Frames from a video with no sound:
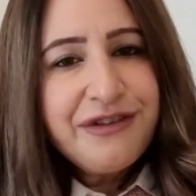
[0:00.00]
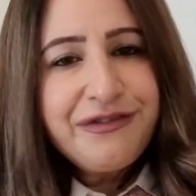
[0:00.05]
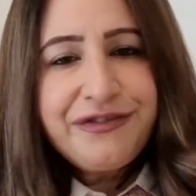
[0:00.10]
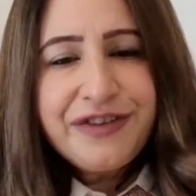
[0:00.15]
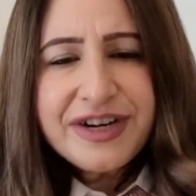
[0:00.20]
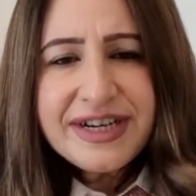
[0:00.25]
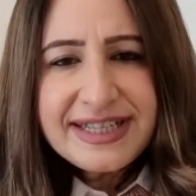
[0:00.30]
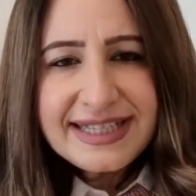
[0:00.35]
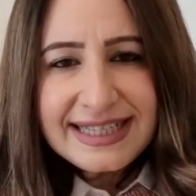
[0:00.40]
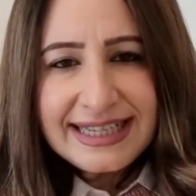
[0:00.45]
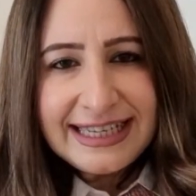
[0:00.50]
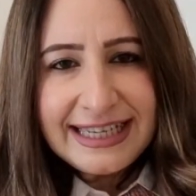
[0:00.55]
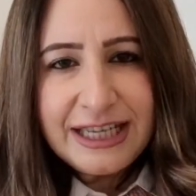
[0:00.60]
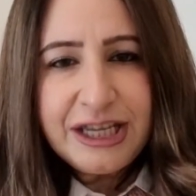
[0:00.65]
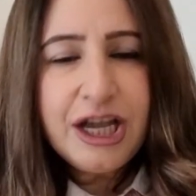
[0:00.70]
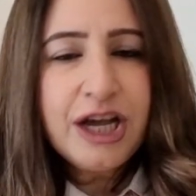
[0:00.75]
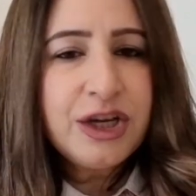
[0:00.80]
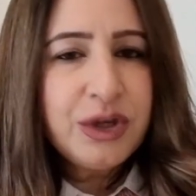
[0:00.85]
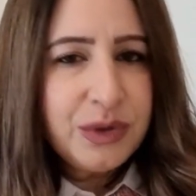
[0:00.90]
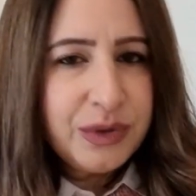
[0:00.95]

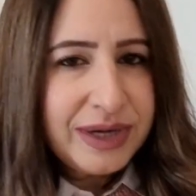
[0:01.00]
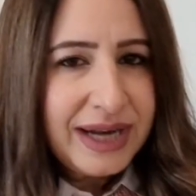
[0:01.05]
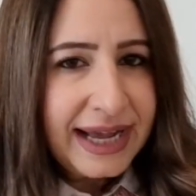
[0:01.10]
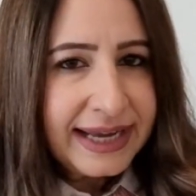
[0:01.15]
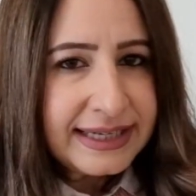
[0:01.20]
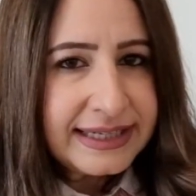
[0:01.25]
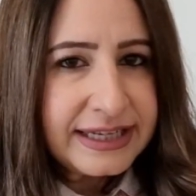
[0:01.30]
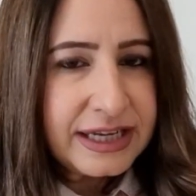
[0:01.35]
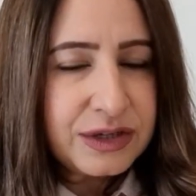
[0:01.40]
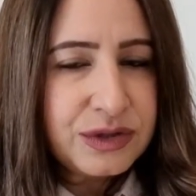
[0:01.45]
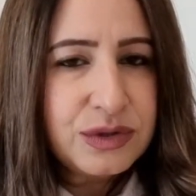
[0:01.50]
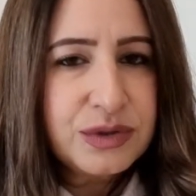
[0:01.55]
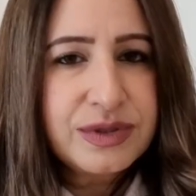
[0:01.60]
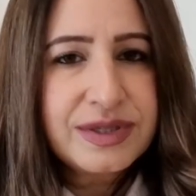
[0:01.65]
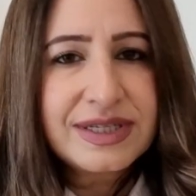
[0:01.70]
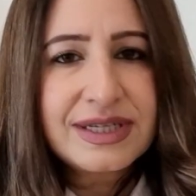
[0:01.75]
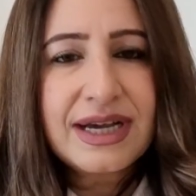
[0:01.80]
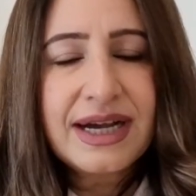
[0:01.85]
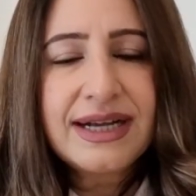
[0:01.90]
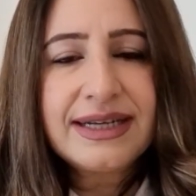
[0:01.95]
Firstly, a good idea to
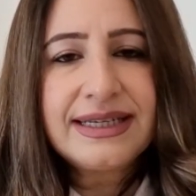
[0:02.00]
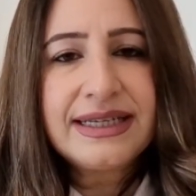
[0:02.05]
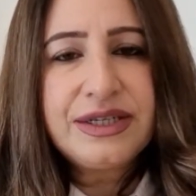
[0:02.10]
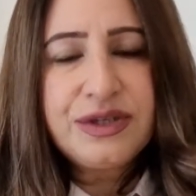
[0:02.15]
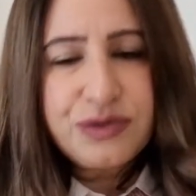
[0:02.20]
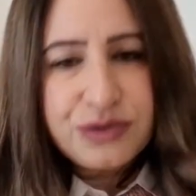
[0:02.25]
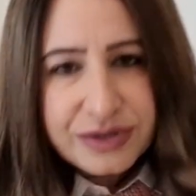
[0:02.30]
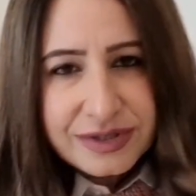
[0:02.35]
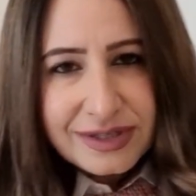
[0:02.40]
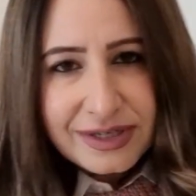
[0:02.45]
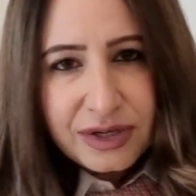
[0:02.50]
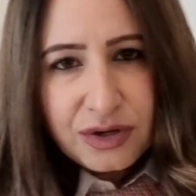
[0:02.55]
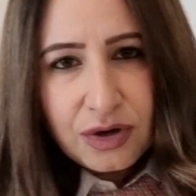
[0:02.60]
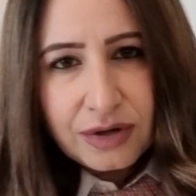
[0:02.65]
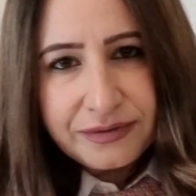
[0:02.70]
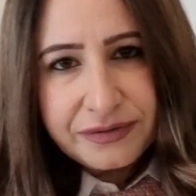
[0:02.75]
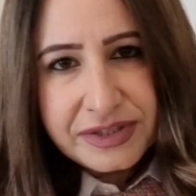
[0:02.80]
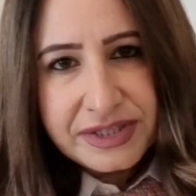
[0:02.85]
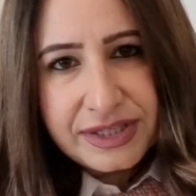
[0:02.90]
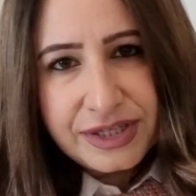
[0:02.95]
start an interesting
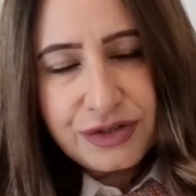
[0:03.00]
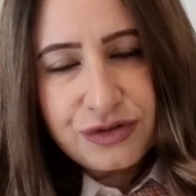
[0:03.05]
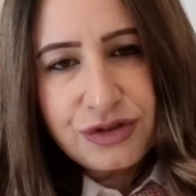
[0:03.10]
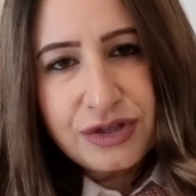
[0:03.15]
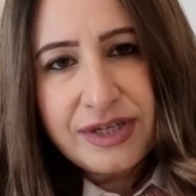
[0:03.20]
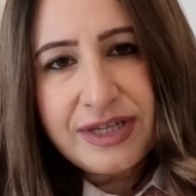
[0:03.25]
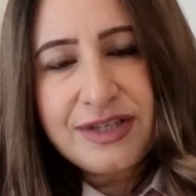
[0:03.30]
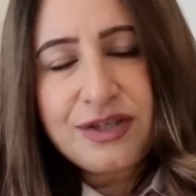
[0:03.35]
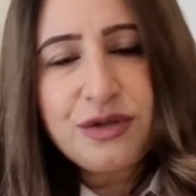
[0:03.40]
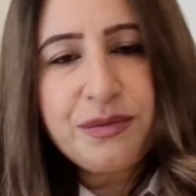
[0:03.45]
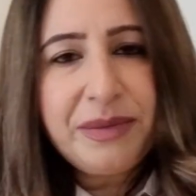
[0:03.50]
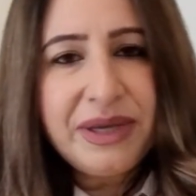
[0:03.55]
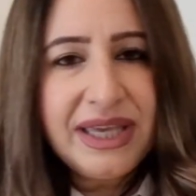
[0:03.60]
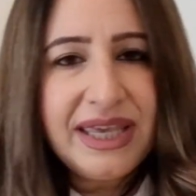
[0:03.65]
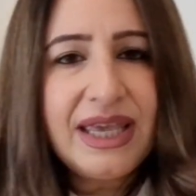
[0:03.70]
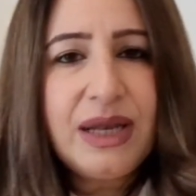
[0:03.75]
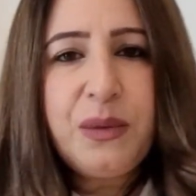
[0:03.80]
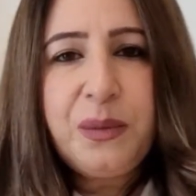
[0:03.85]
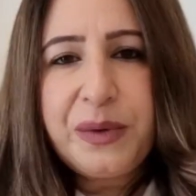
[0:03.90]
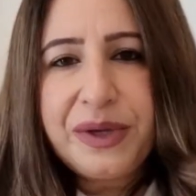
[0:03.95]
conversation is to
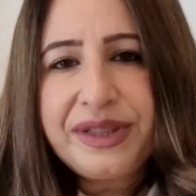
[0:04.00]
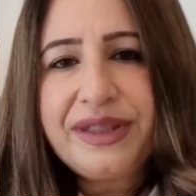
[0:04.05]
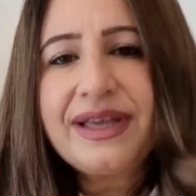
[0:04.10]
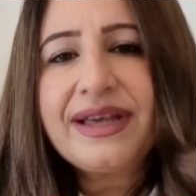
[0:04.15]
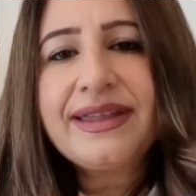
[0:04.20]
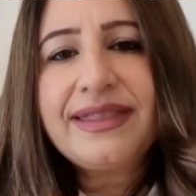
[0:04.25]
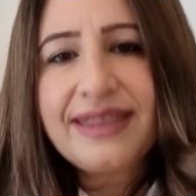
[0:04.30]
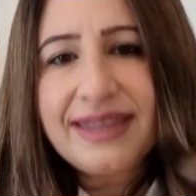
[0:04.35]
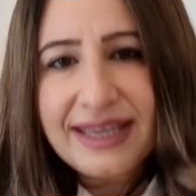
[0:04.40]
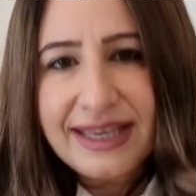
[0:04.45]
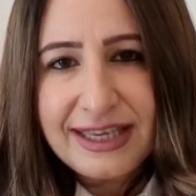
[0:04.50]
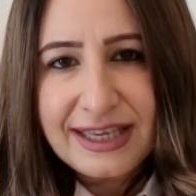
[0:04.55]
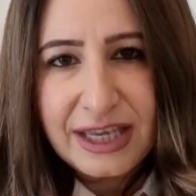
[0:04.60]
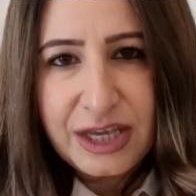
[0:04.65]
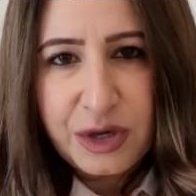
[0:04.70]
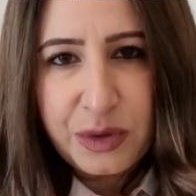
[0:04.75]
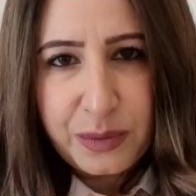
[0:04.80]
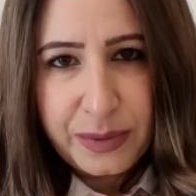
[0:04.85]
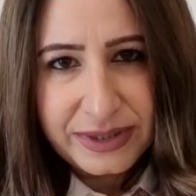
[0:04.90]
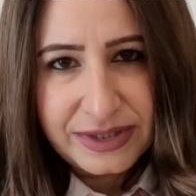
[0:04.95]
begin with a
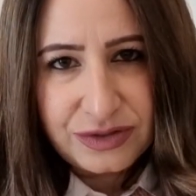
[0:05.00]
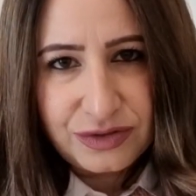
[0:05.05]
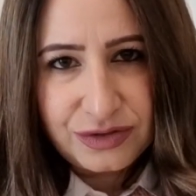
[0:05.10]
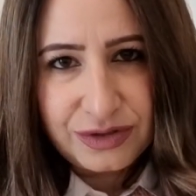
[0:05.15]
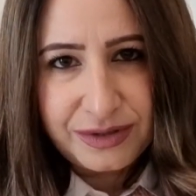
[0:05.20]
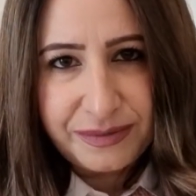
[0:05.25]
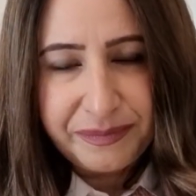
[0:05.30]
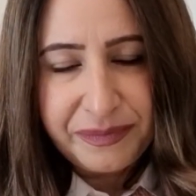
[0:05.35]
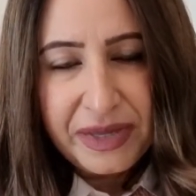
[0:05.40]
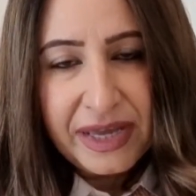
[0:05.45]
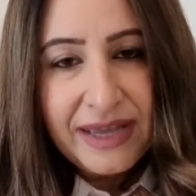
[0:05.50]
thinking question.